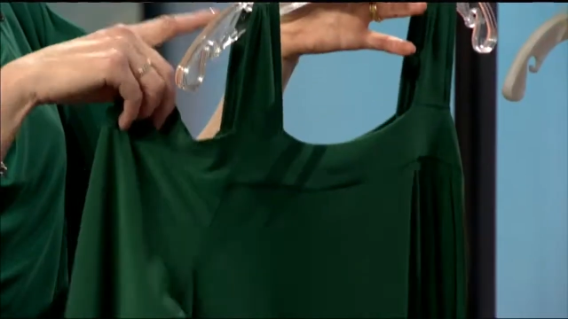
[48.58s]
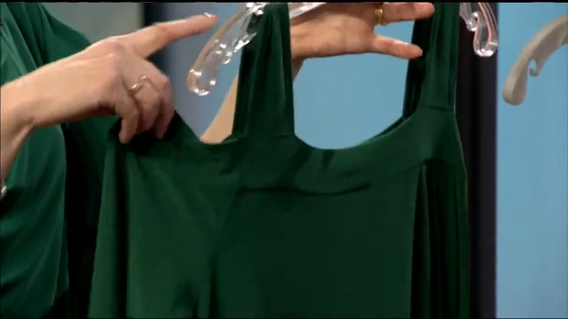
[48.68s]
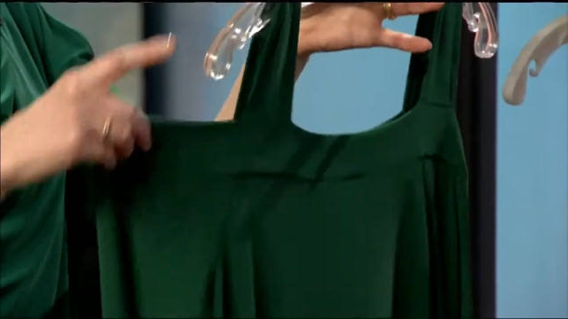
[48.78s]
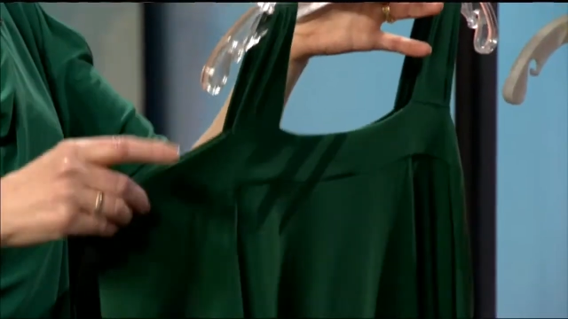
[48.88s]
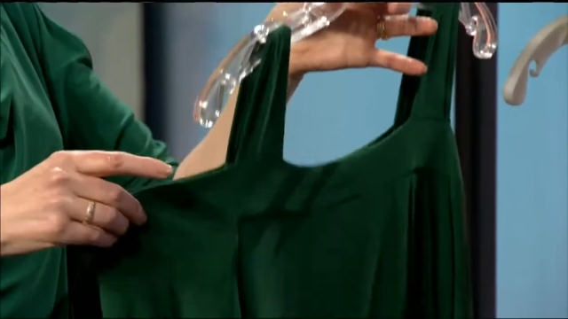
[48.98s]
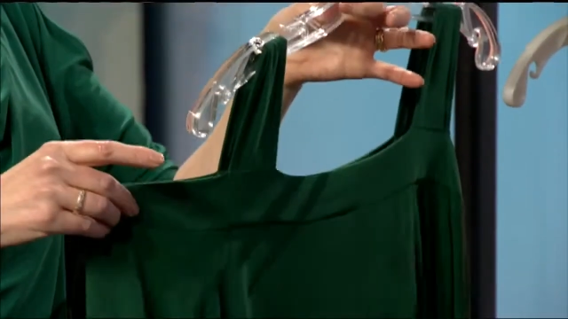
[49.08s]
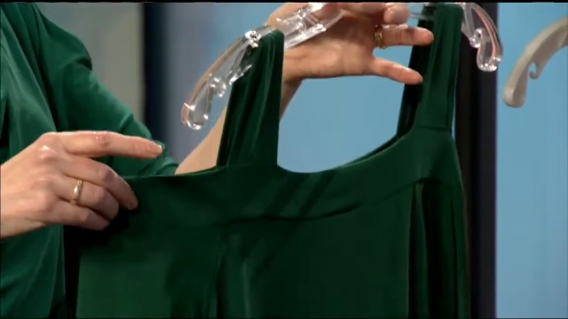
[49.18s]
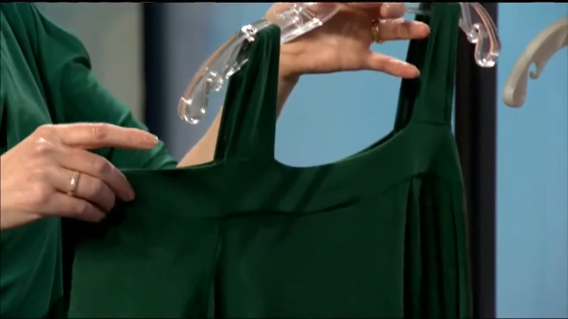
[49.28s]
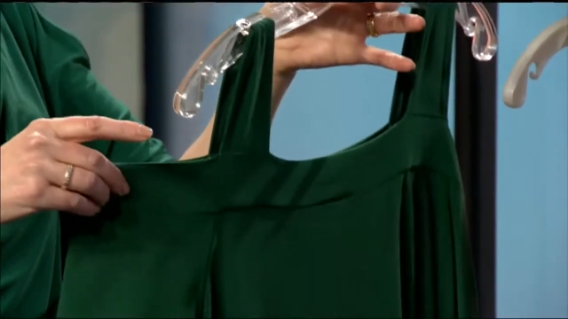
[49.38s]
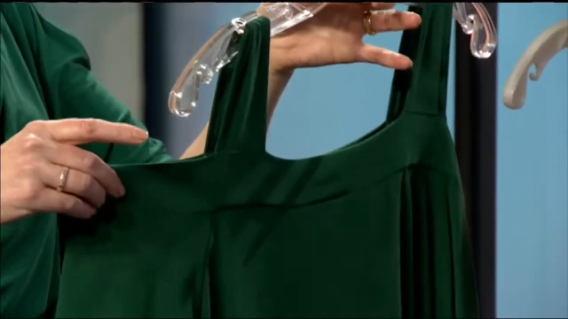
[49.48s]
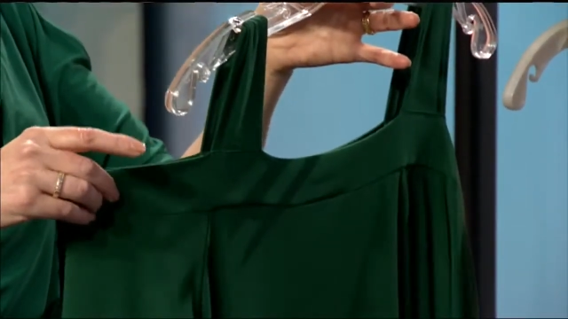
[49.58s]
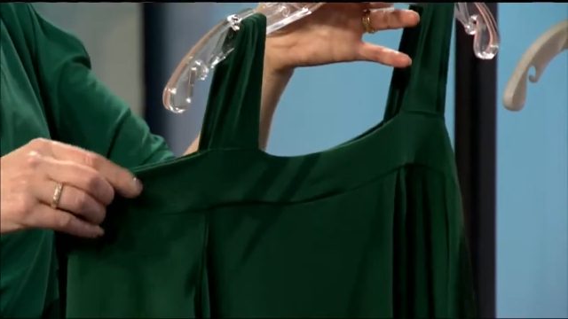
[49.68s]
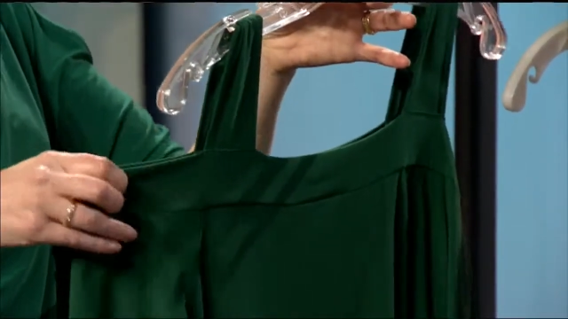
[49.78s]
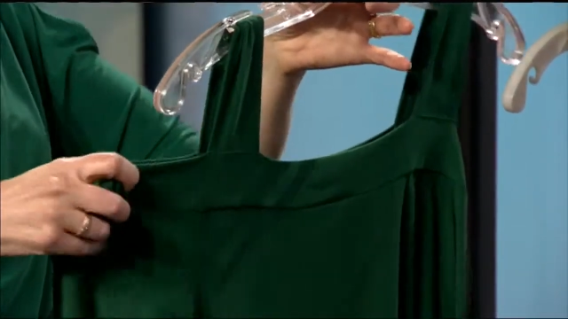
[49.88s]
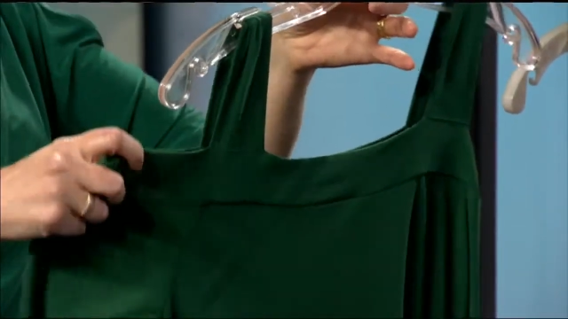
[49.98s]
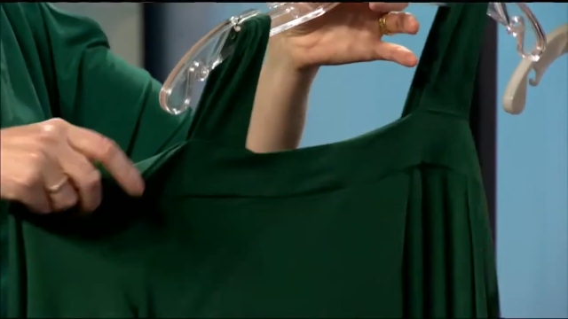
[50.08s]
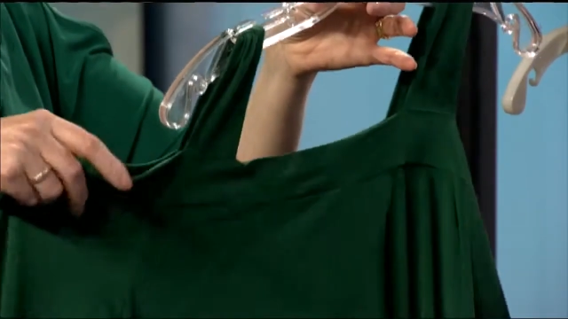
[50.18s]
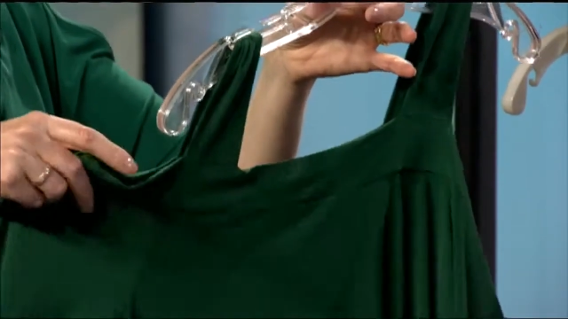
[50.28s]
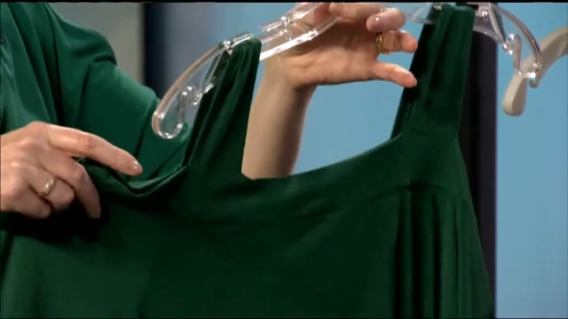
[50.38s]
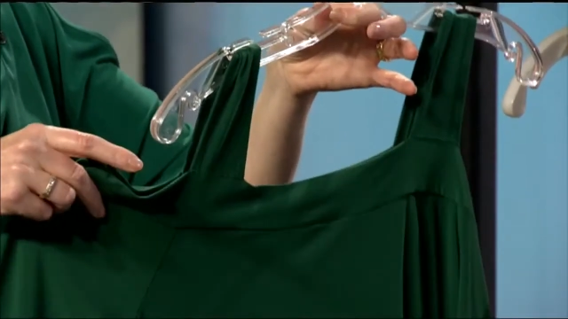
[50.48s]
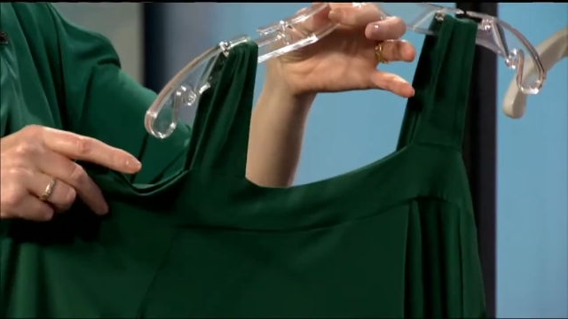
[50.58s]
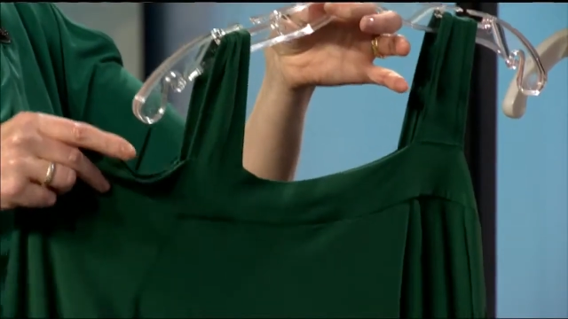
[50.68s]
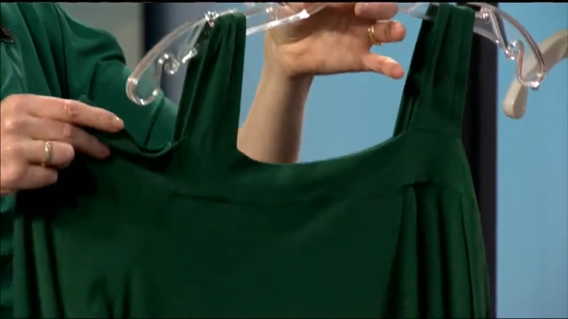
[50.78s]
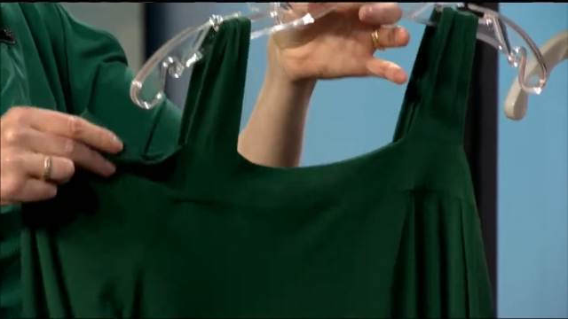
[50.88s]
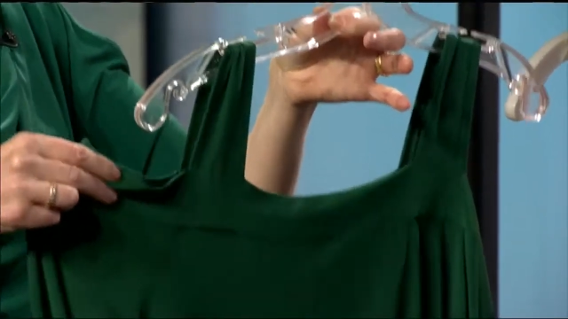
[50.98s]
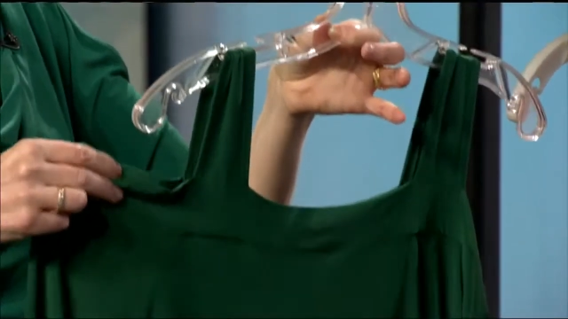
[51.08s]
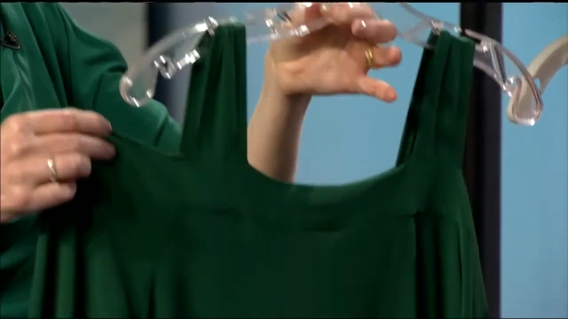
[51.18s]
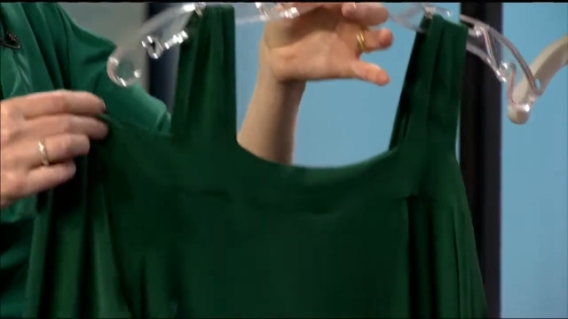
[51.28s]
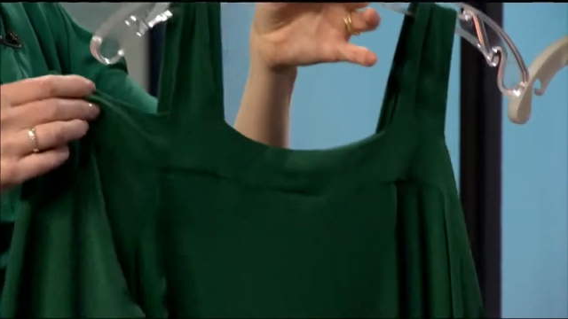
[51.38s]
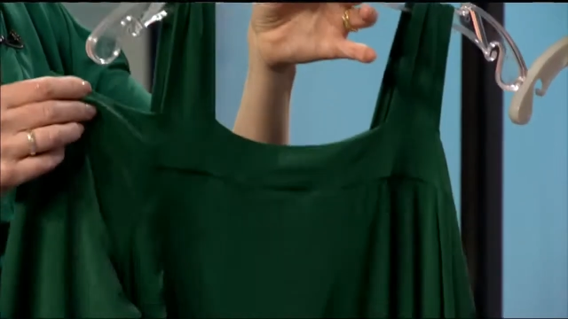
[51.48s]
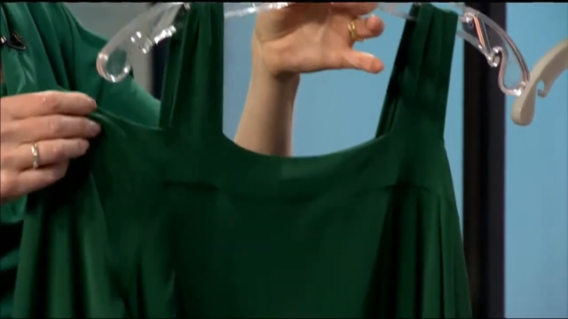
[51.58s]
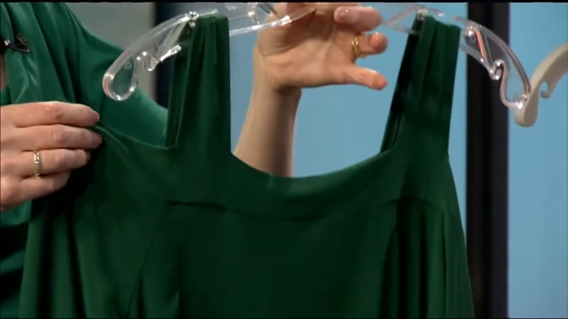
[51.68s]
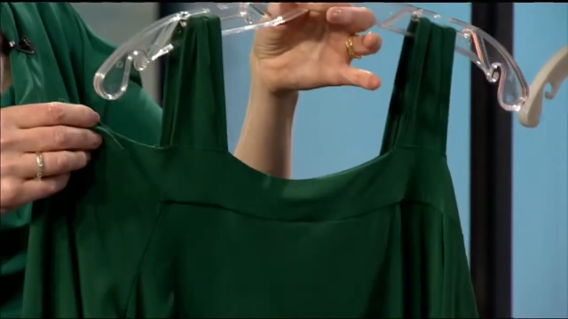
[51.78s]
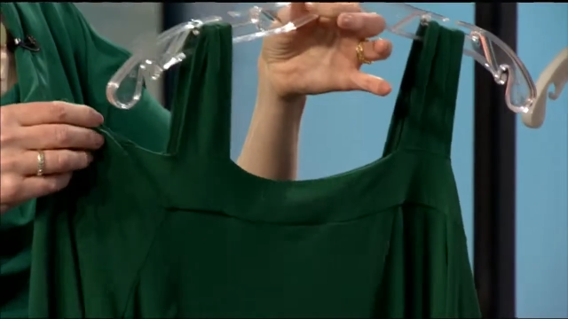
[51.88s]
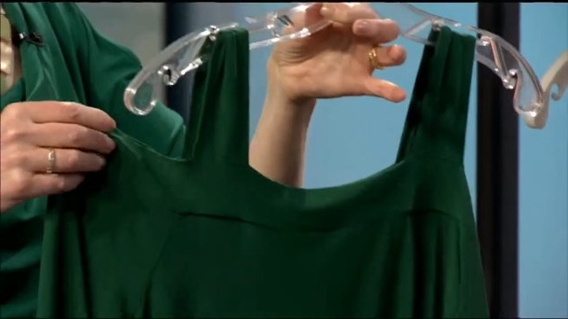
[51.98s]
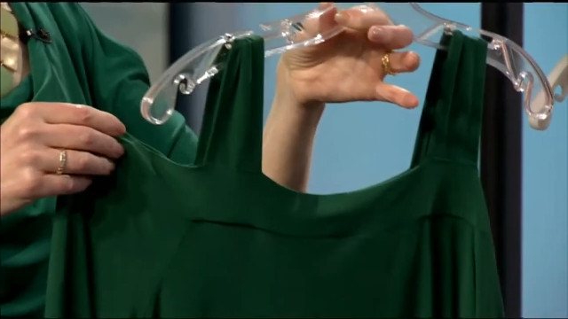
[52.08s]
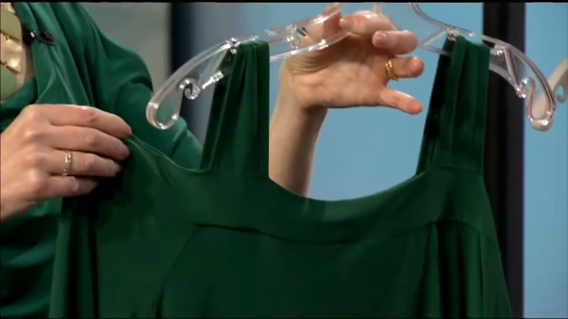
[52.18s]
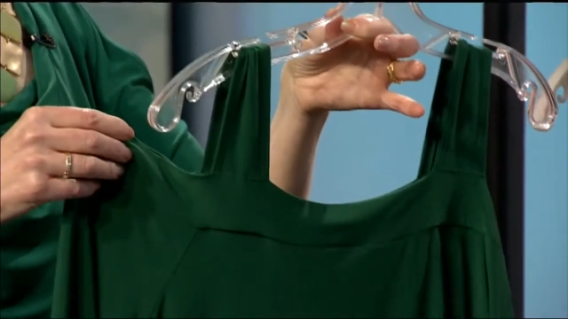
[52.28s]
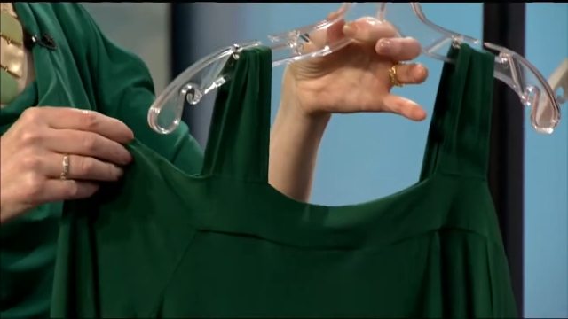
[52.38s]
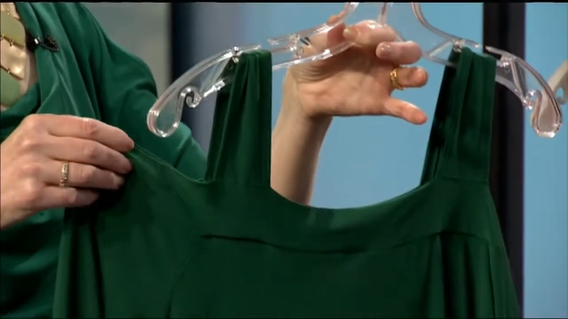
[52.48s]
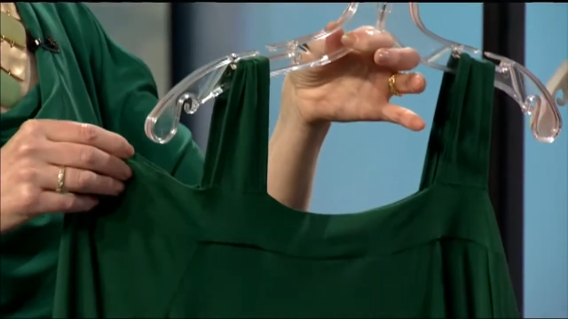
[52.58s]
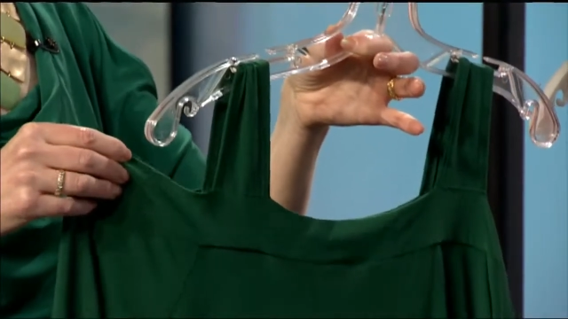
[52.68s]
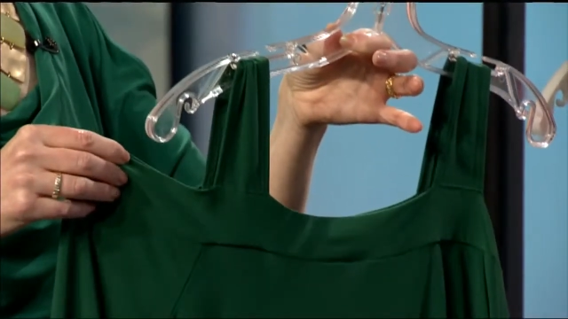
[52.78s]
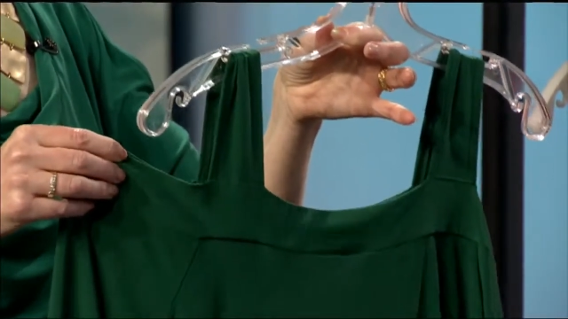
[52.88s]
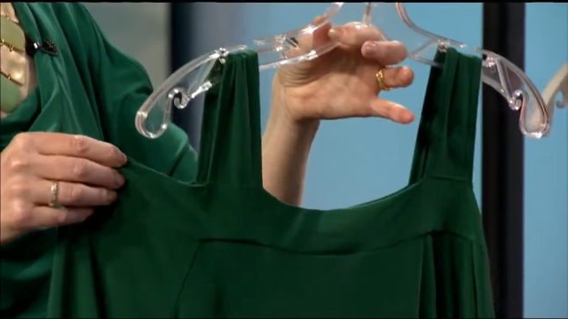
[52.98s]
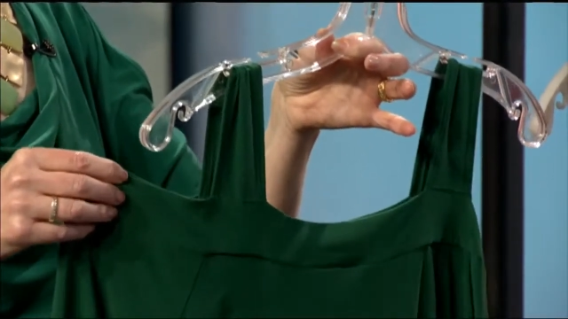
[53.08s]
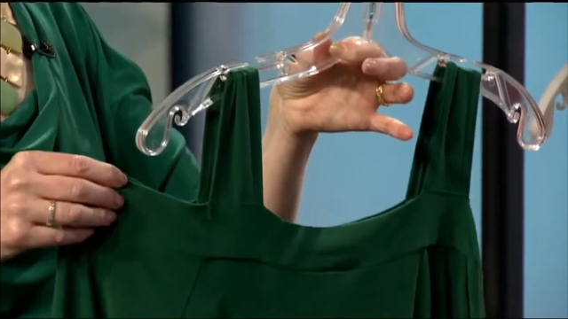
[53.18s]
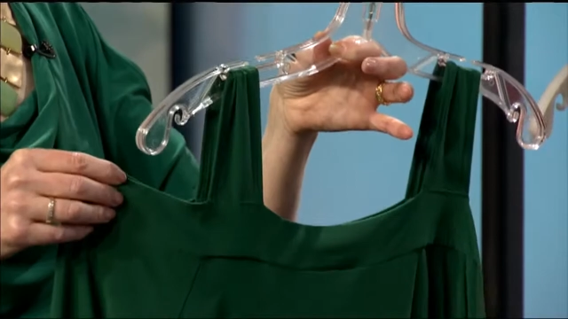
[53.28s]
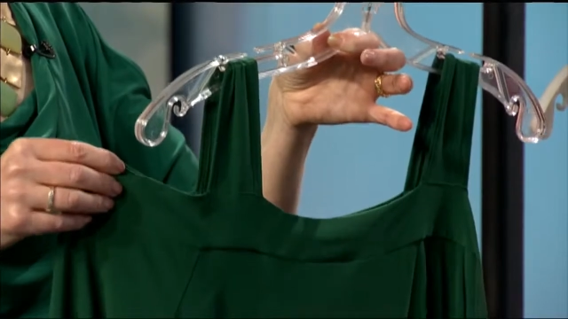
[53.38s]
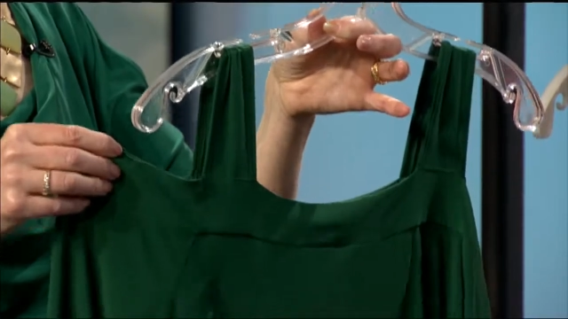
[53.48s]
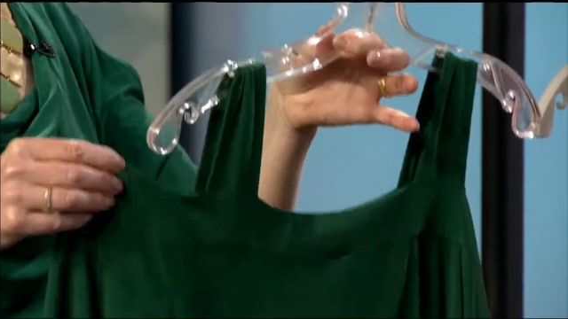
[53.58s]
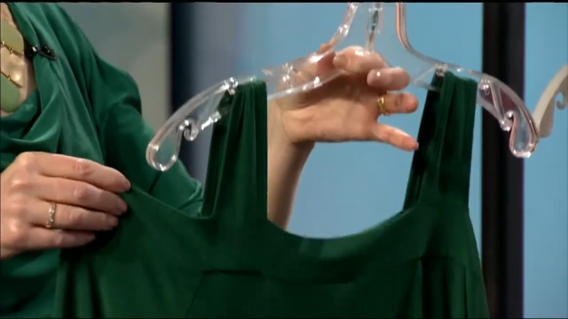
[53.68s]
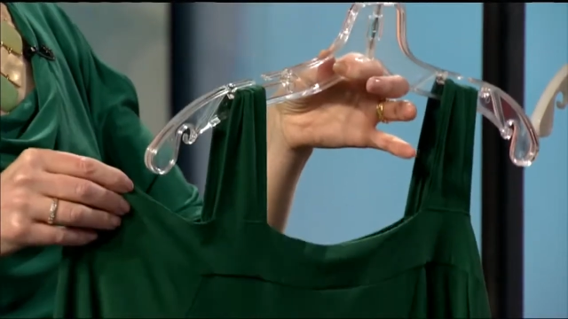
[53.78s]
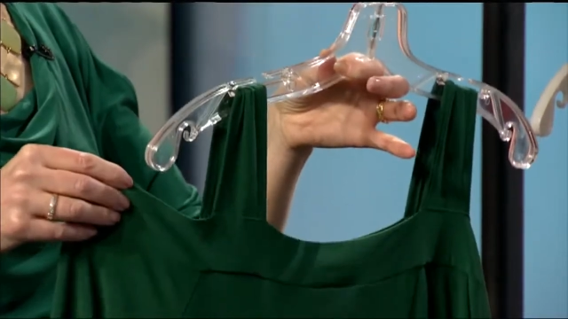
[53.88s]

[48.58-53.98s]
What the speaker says: No face is visible, so there are no lips to read.